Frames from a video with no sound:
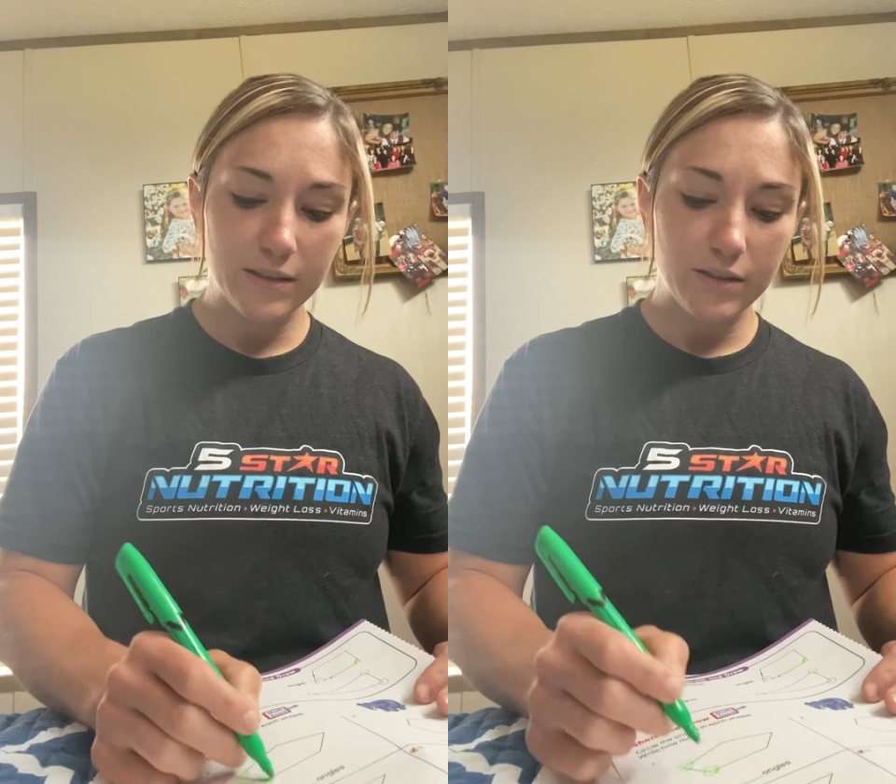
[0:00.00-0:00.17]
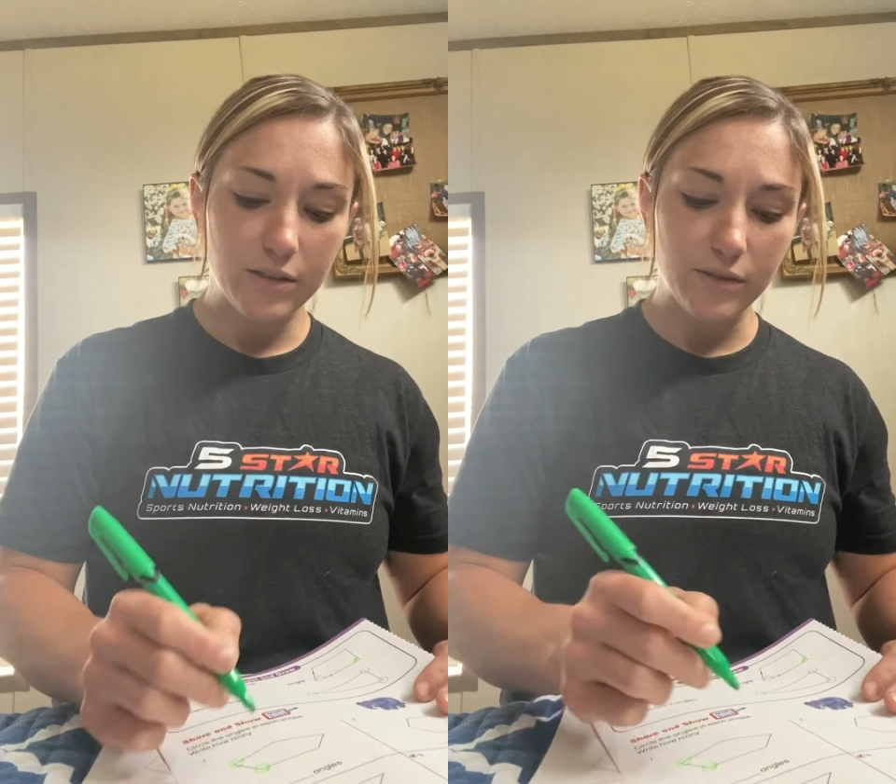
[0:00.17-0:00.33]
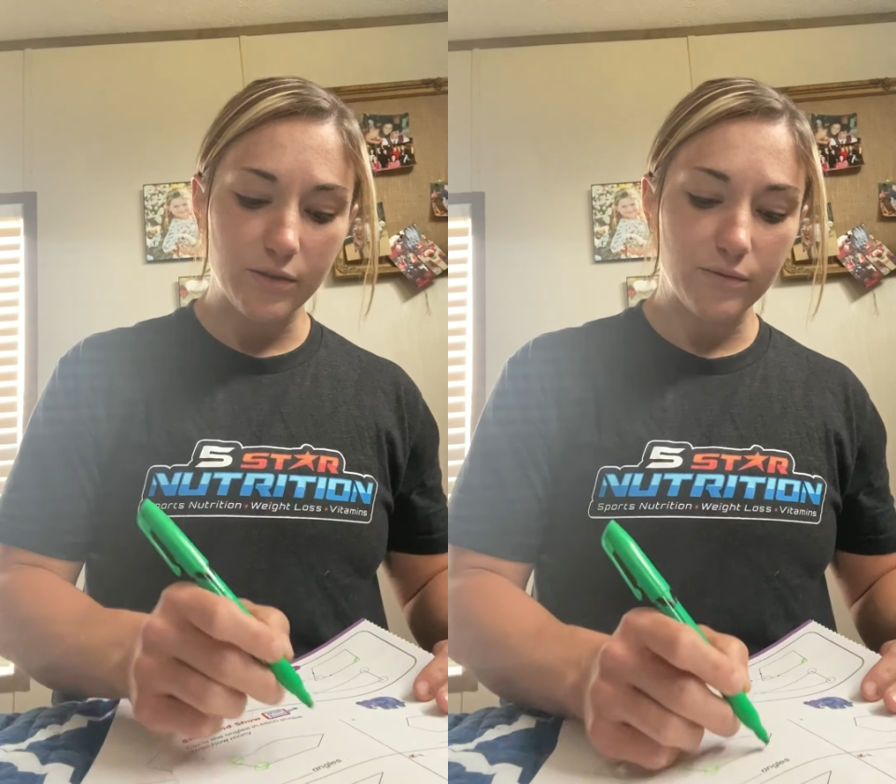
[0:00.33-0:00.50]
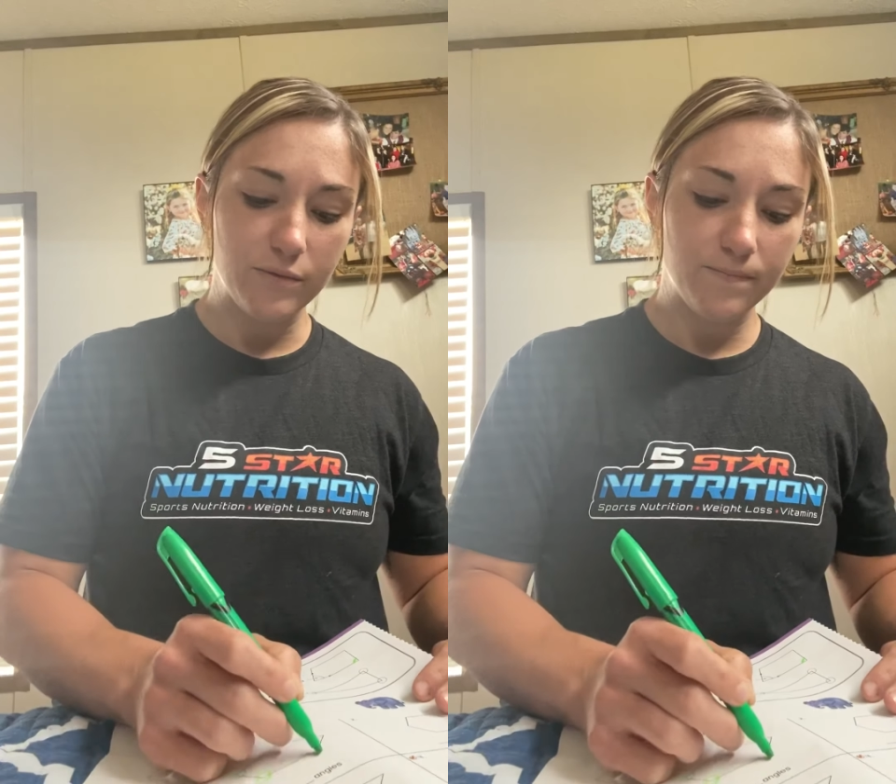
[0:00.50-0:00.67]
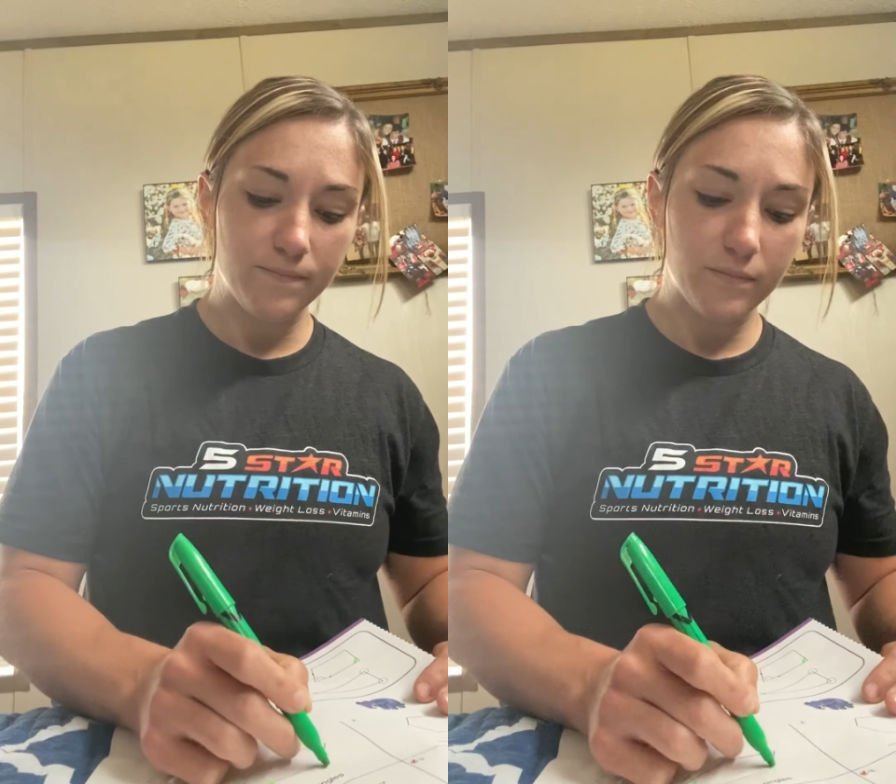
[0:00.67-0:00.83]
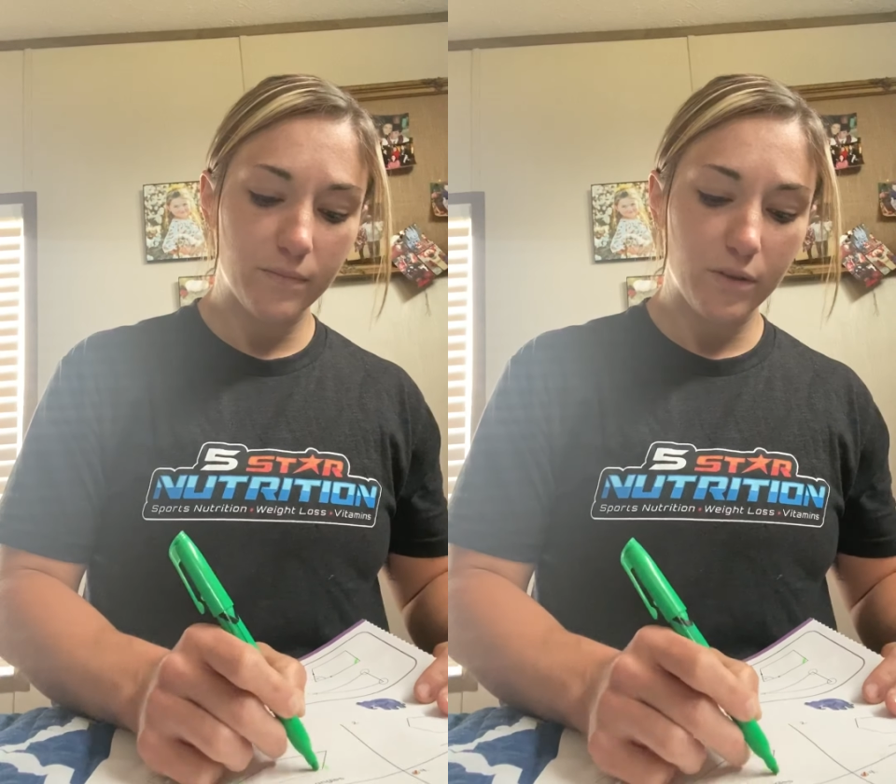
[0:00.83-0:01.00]
2,
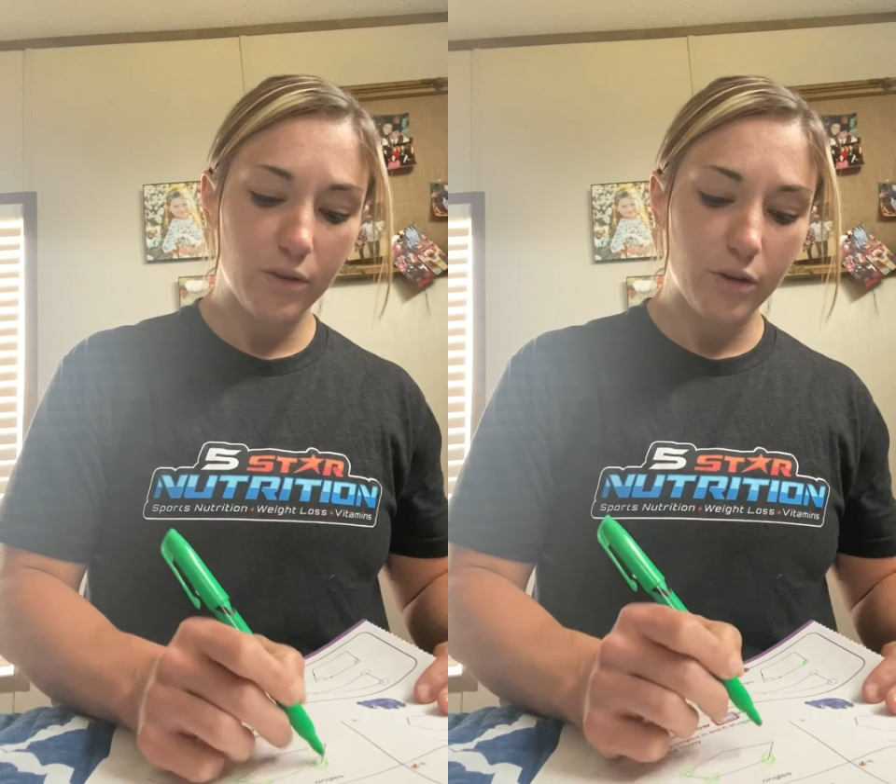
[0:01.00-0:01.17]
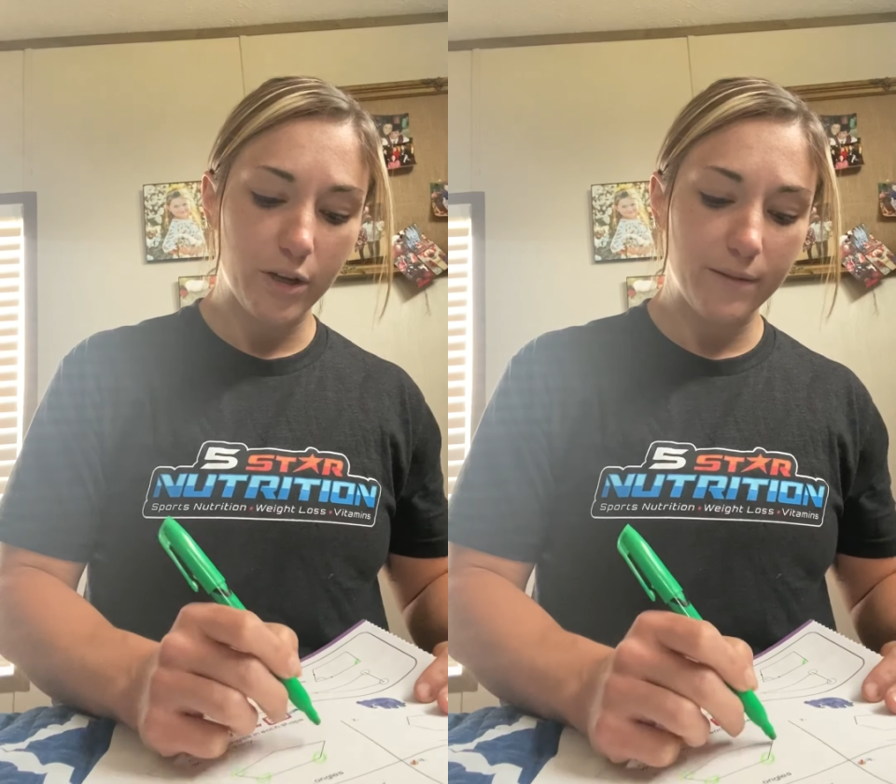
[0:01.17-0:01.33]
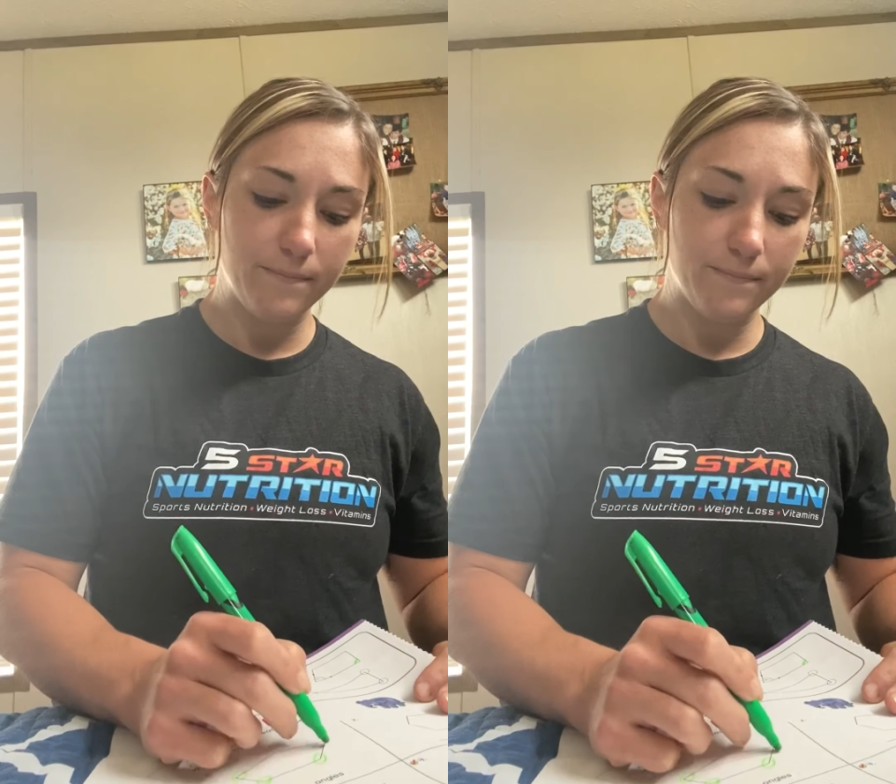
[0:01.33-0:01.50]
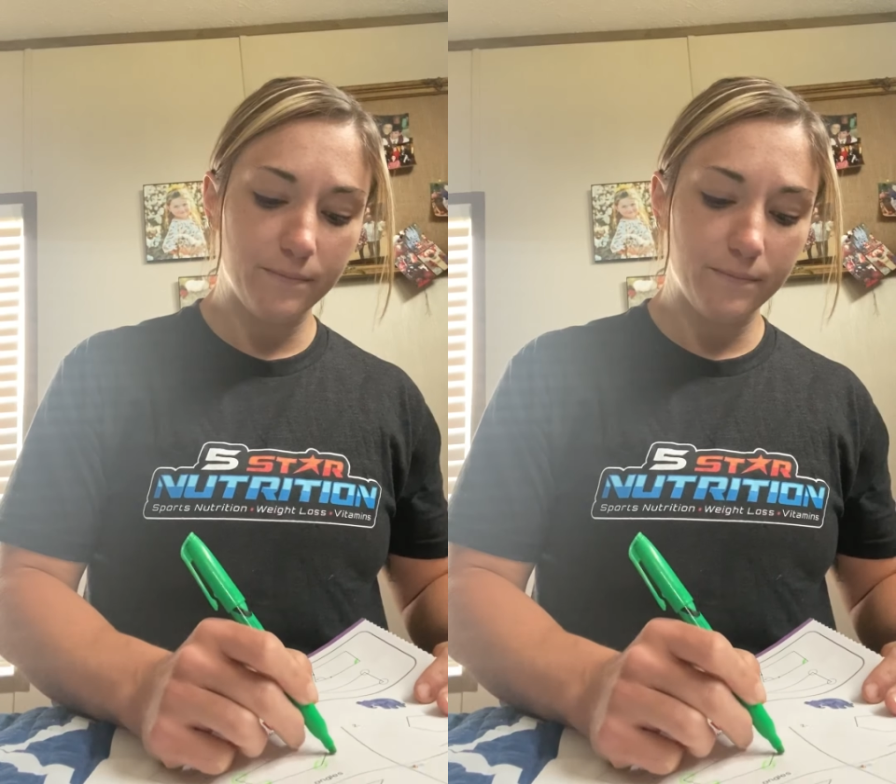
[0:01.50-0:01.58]
3,